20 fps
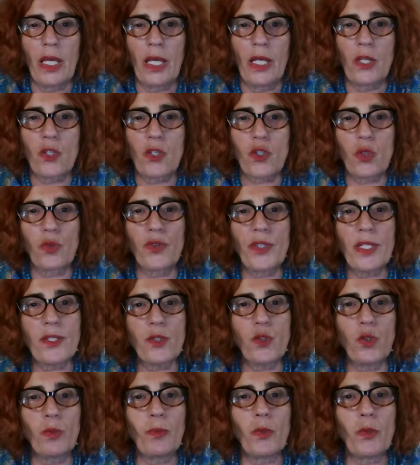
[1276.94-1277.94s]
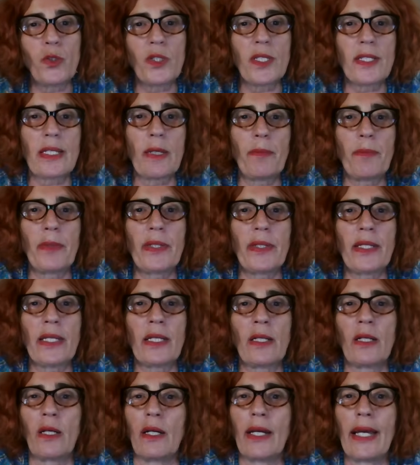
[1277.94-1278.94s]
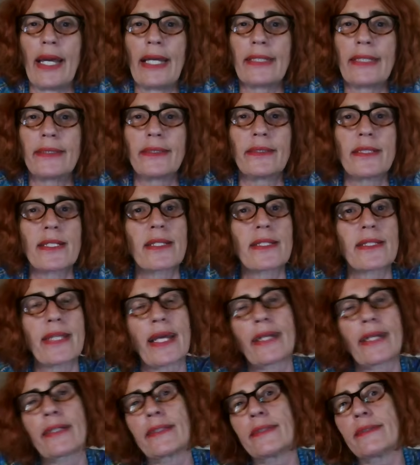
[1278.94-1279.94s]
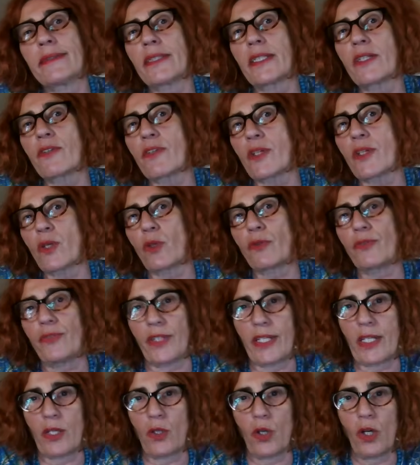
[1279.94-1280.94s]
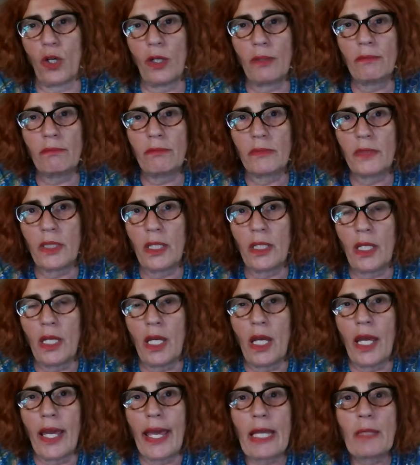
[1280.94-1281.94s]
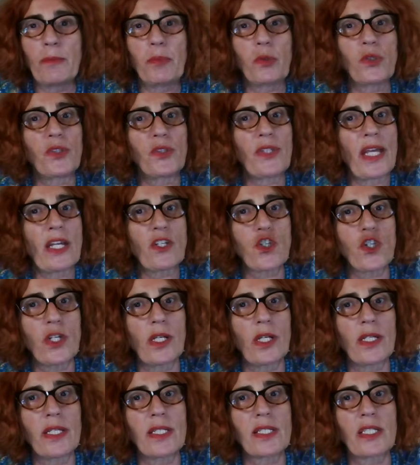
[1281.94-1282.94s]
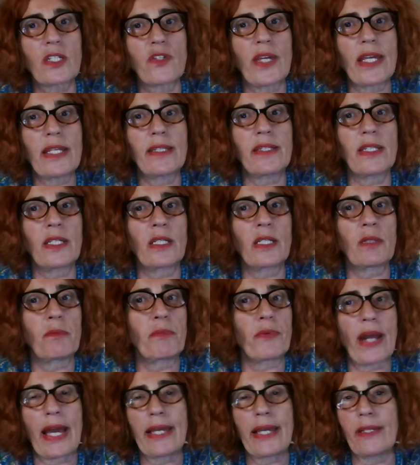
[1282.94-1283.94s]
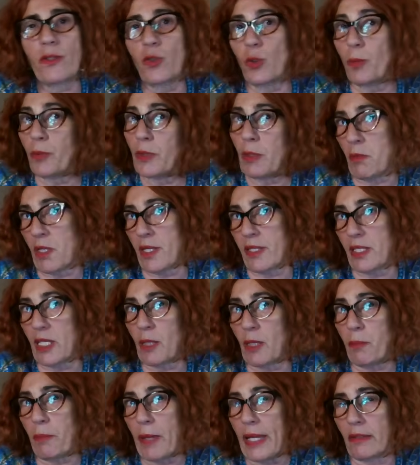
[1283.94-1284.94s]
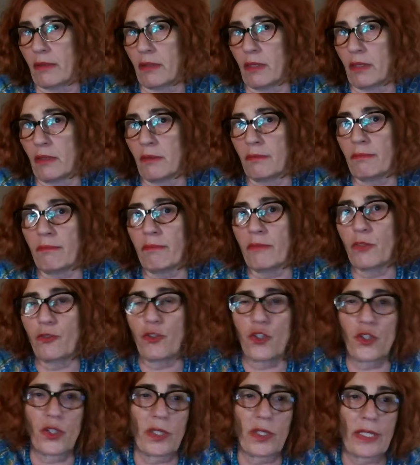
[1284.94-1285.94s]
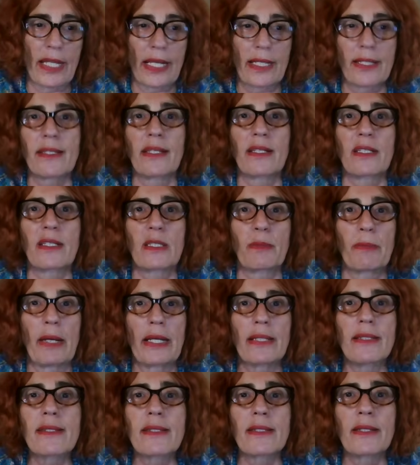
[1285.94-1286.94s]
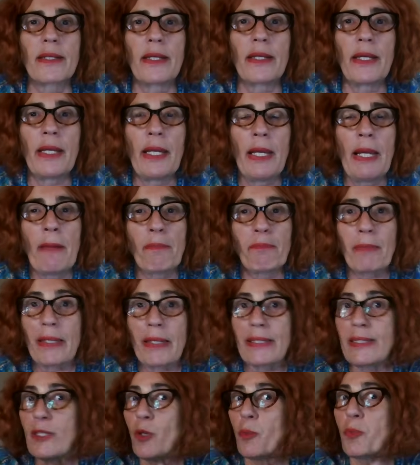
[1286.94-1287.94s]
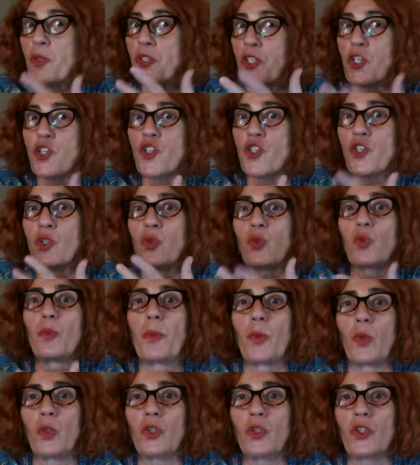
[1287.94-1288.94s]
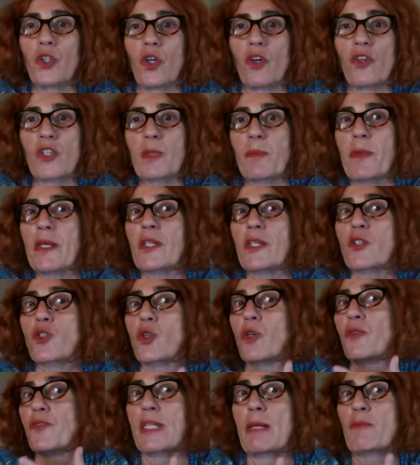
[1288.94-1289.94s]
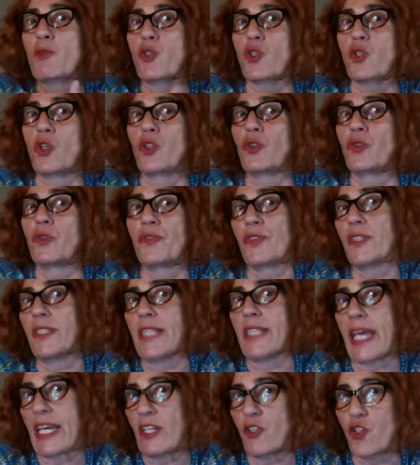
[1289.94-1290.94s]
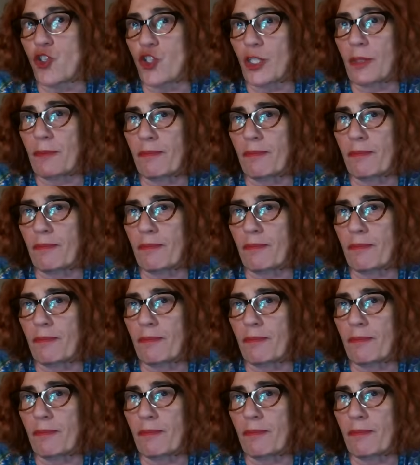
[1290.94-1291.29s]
So this new moon is happening at the 2nd degree of Leo and potentially is creating a bright optimistic pattern for the next 6 months, but the opposition to Pluto speaks of some sort of a danger.